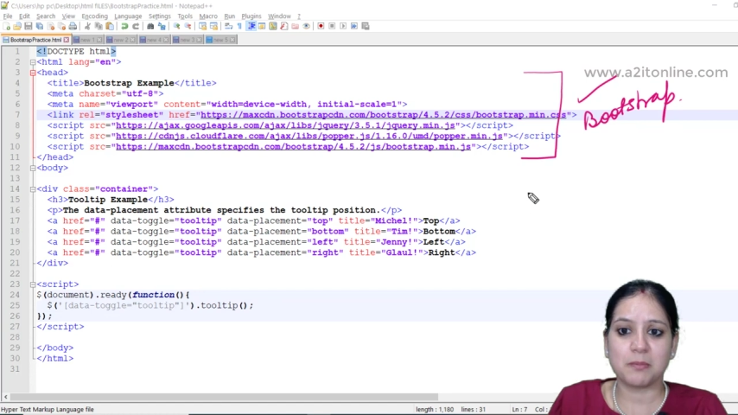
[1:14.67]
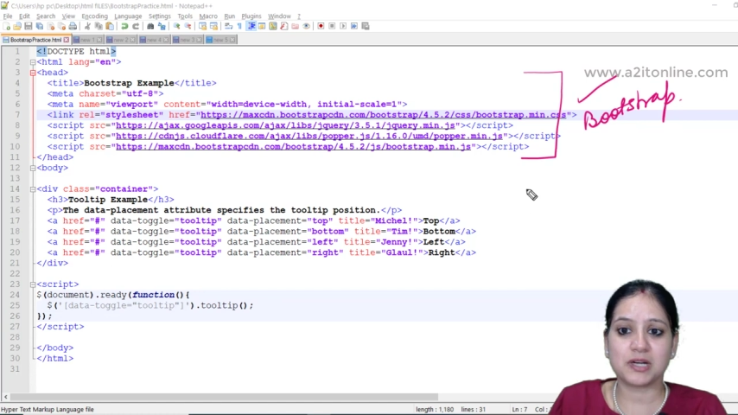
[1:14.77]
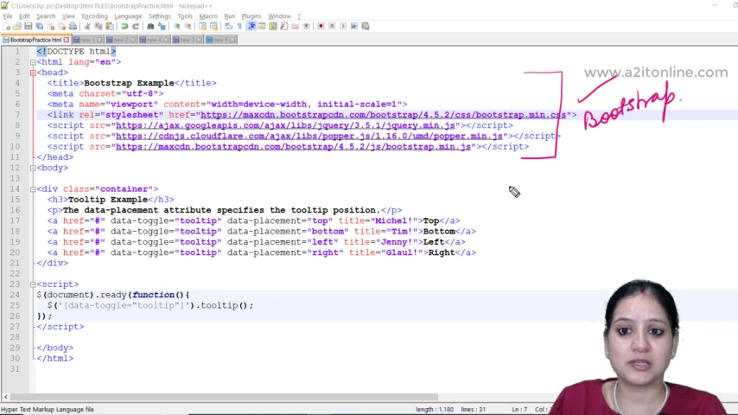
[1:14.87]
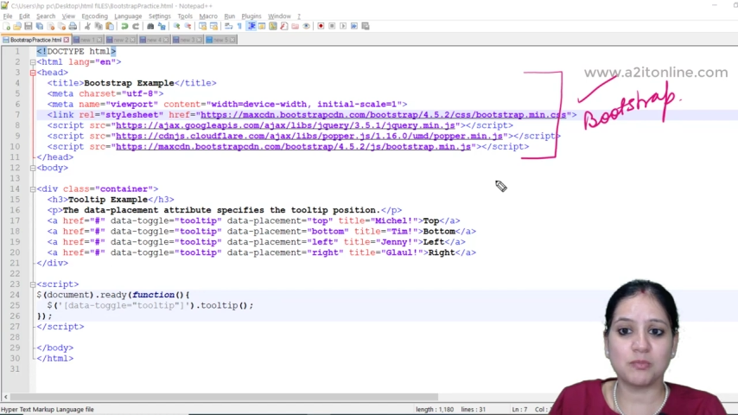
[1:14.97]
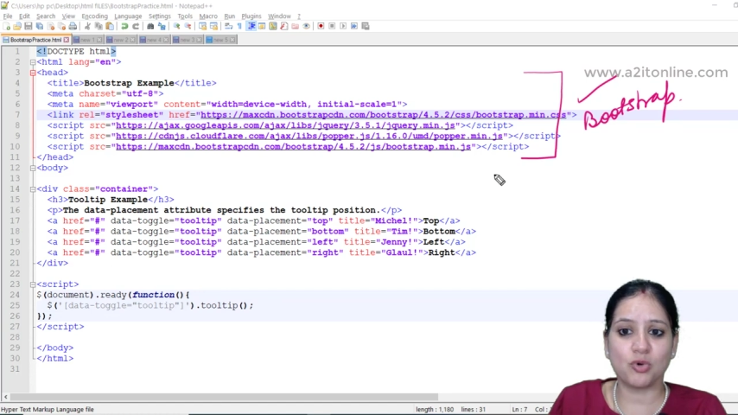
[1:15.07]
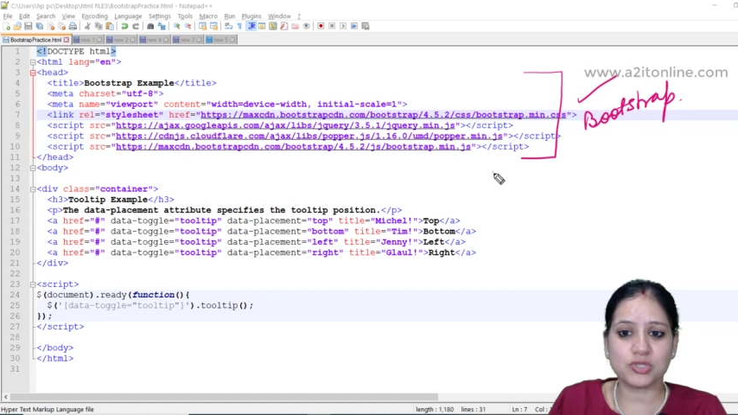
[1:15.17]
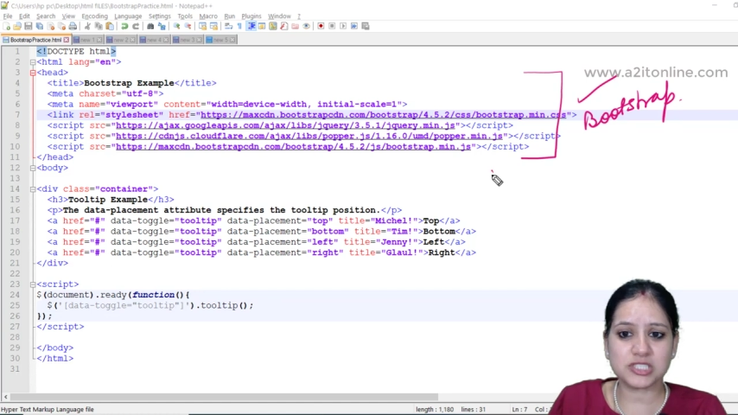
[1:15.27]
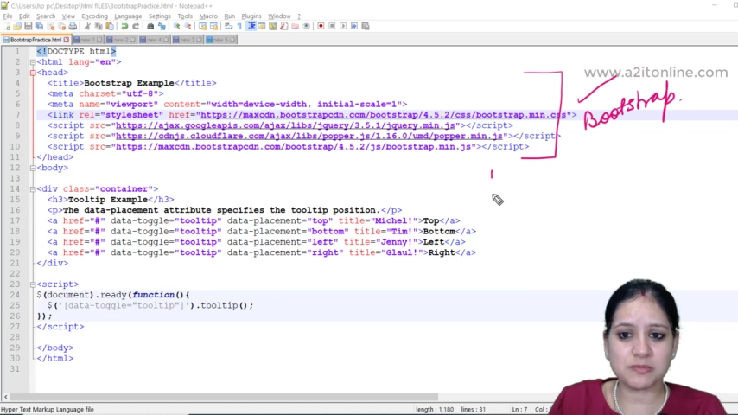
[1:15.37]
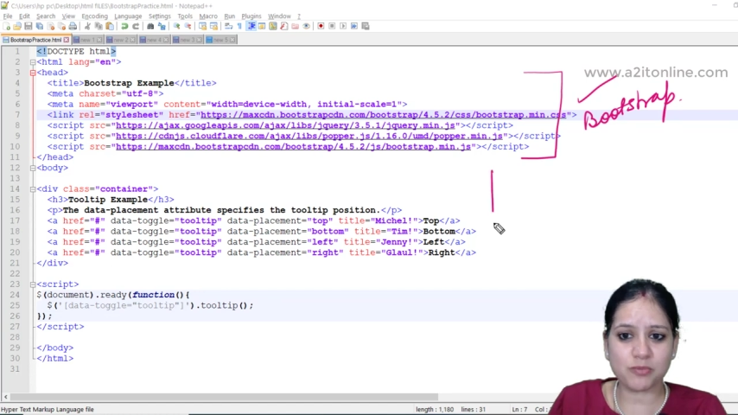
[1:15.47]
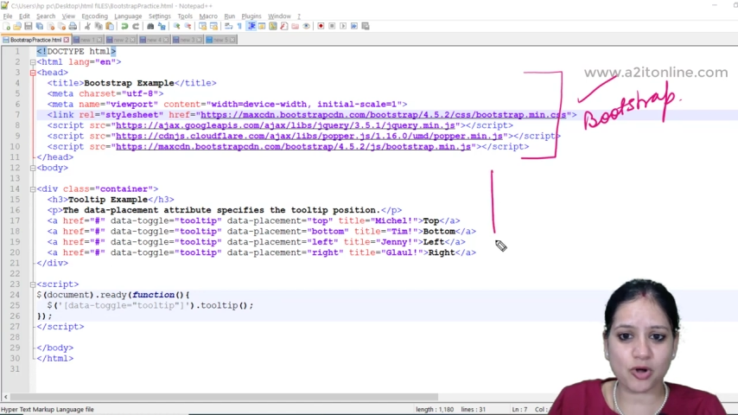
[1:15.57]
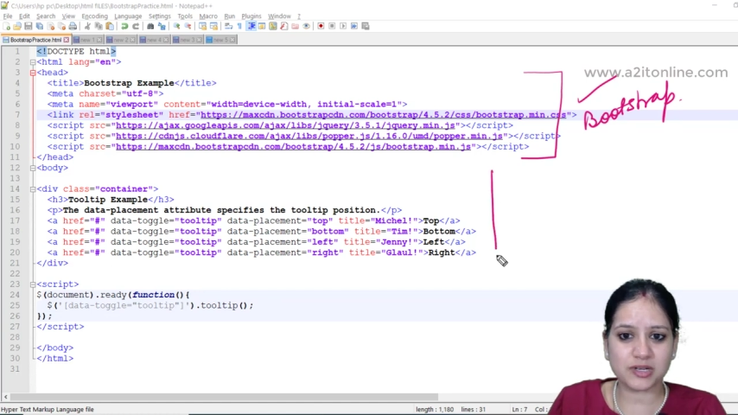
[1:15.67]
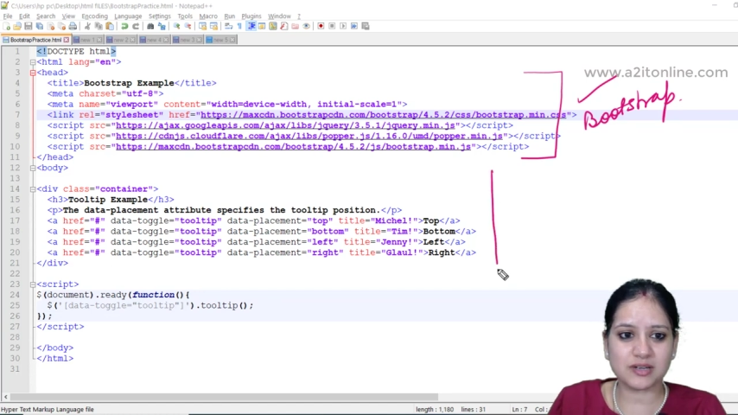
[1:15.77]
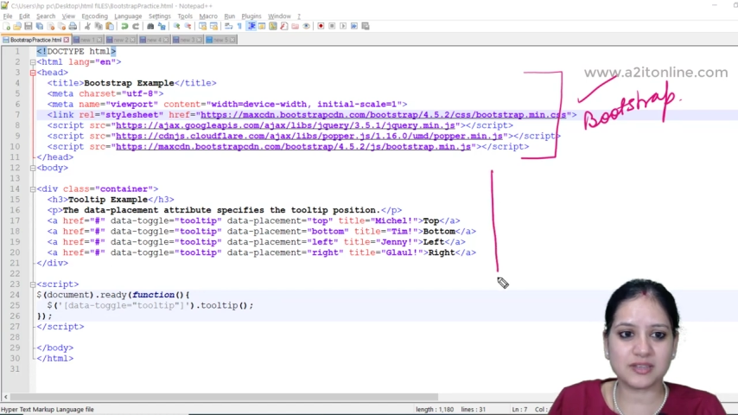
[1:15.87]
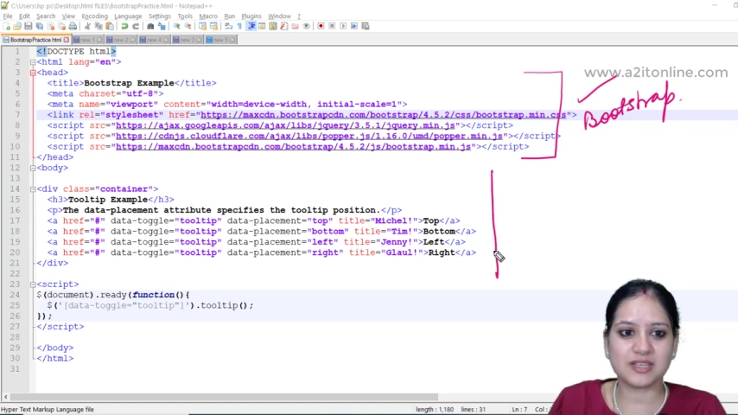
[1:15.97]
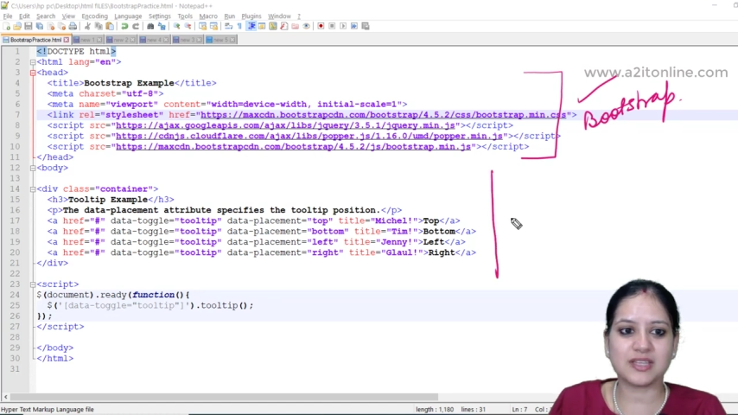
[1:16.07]
But the most
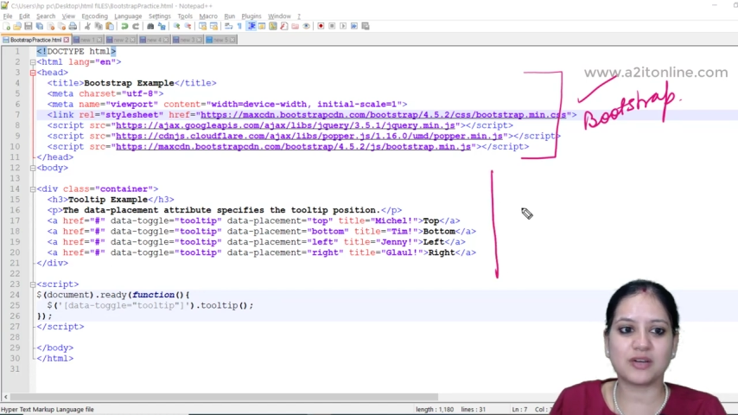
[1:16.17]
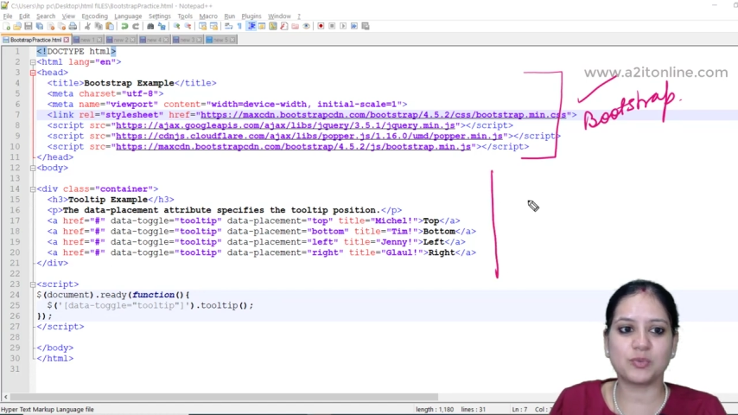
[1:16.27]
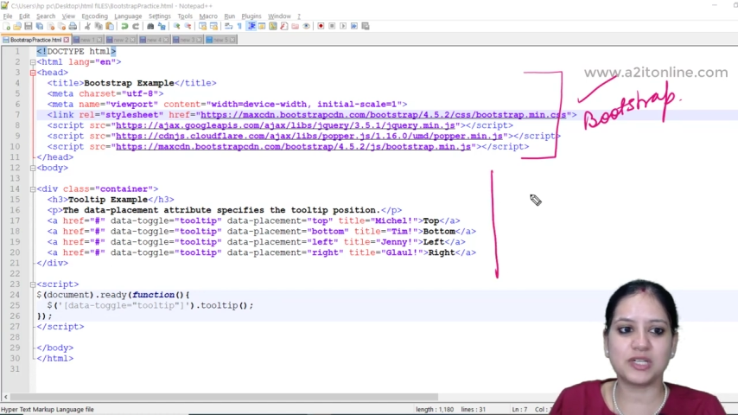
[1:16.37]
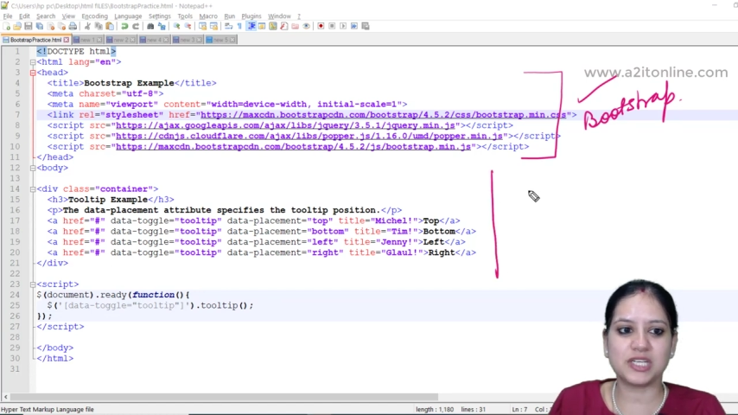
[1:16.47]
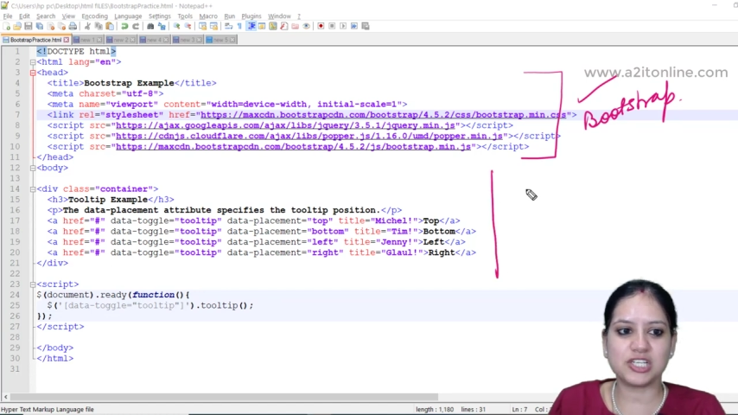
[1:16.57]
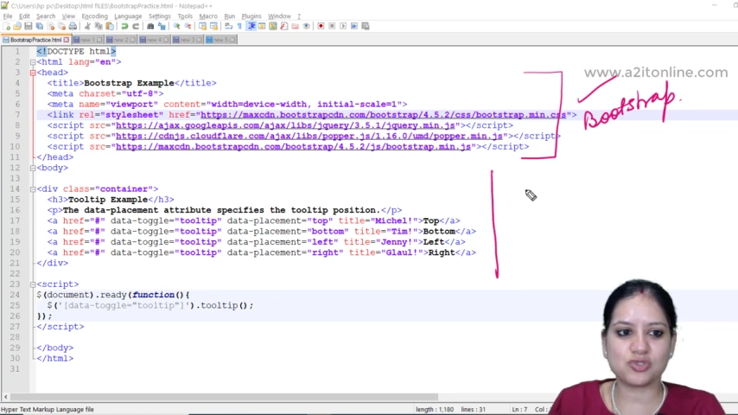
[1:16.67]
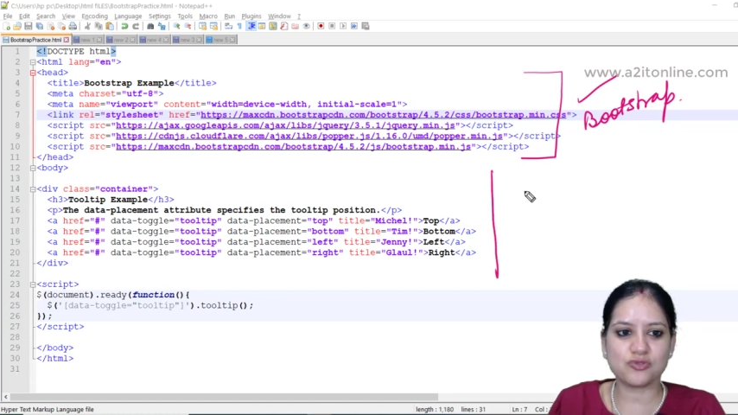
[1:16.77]
important thing that we need